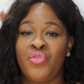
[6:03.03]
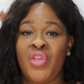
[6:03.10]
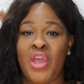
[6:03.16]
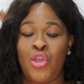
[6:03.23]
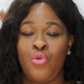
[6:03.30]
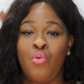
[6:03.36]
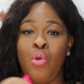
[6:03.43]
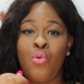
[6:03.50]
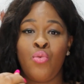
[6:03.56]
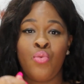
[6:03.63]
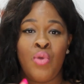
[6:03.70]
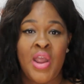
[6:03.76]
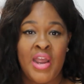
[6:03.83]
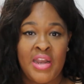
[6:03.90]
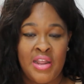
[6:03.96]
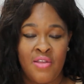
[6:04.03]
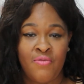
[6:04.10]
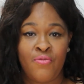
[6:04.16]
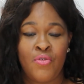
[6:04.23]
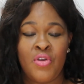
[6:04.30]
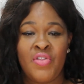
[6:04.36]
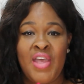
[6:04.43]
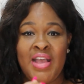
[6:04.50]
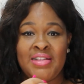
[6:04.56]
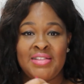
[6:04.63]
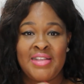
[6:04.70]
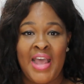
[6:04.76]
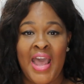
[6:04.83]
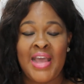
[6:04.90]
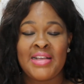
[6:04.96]
that you are ready for that
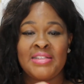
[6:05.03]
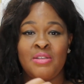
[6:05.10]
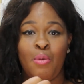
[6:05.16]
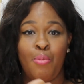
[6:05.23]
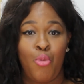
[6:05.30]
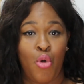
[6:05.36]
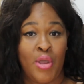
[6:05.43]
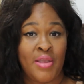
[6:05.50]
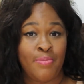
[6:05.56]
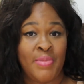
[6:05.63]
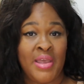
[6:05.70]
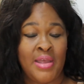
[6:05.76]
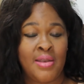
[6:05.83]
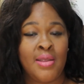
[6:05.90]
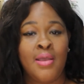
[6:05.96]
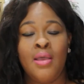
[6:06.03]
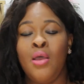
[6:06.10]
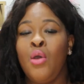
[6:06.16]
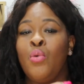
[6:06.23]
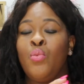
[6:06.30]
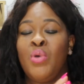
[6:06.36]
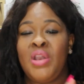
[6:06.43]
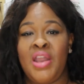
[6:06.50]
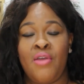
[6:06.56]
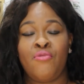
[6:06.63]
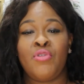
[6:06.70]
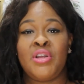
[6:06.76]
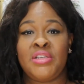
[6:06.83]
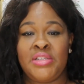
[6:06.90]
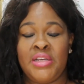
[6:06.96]
tax appointment whenever
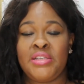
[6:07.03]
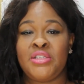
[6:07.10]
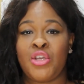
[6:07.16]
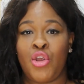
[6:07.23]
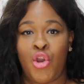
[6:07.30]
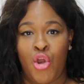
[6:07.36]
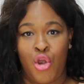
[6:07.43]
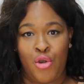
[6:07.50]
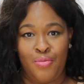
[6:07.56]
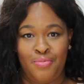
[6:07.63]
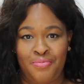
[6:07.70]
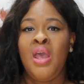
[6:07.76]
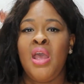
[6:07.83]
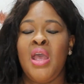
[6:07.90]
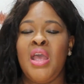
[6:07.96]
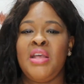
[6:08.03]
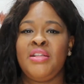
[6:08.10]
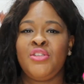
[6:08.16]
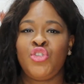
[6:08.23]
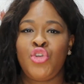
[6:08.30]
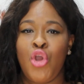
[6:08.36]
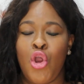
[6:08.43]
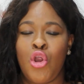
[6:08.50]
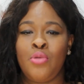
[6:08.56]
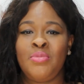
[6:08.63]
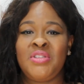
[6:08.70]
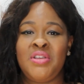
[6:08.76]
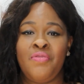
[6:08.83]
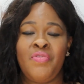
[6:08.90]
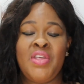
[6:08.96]
it does occur. In
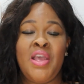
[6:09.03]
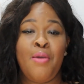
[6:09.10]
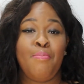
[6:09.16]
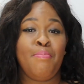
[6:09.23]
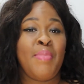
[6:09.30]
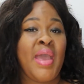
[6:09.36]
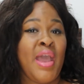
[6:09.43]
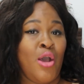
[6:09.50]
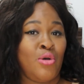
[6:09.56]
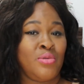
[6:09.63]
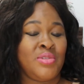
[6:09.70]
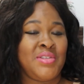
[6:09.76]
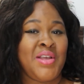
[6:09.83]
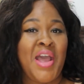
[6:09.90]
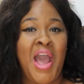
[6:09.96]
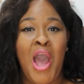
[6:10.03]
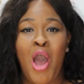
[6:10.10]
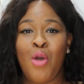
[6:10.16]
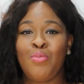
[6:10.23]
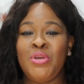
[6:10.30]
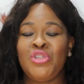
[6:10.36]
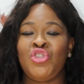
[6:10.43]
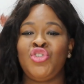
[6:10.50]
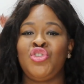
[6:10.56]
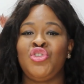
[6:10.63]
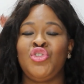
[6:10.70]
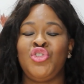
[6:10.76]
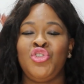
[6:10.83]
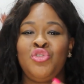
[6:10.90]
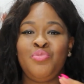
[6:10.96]
terms of the amount, how much
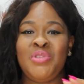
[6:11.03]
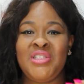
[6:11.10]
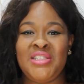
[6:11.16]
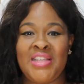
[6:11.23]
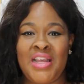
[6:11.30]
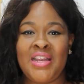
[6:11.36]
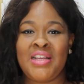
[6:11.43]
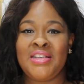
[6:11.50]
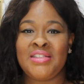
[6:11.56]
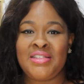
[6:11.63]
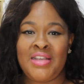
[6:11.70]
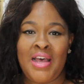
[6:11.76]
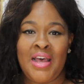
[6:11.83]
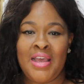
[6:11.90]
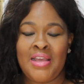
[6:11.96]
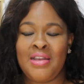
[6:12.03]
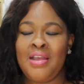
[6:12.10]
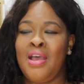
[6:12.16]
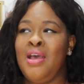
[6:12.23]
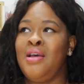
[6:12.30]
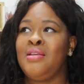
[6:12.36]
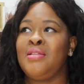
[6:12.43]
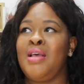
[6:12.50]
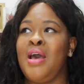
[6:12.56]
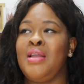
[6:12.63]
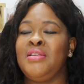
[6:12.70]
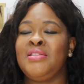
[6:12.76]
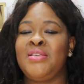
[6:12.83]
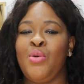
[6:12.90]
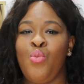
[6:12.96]
should you be setting aside? That
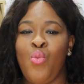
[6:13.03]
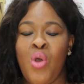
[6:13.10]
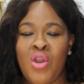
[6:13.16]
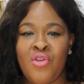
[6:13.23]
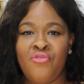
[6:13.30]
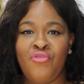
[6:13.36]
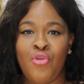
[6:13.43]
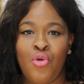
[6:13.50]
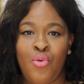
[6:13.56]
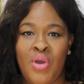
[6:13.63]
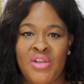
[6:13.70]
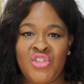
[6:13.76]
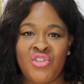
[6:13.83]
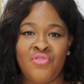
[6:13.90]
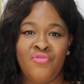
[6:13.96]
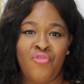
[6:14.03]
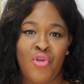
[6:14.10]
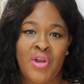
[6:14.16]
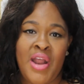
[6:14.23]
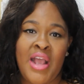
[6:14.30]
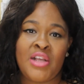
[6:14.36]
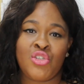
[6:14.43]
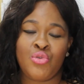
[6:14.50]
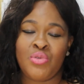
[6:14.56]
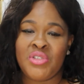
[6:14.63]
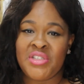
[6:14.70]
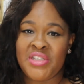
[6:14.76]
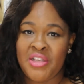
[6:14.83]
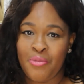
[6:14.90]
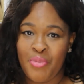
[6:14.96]
is a wonderful question for an actual
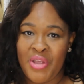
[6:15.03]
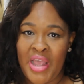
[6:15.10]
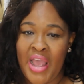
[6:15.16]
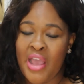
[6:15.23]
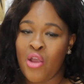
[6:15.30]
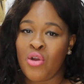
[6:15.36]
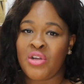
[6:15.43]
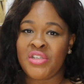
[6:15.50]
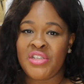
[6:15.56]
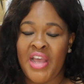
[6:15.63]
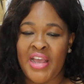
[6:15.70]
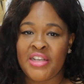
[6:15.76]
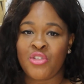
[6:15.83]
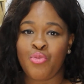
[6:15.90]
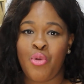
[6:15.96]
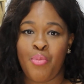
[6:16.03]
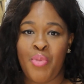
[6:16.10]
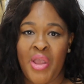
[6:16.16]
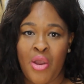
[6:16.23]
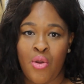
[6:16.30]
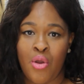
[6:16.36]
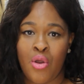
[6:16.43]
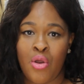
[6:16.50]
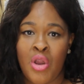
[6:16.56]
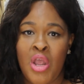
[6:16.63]
CPA or tax preparer.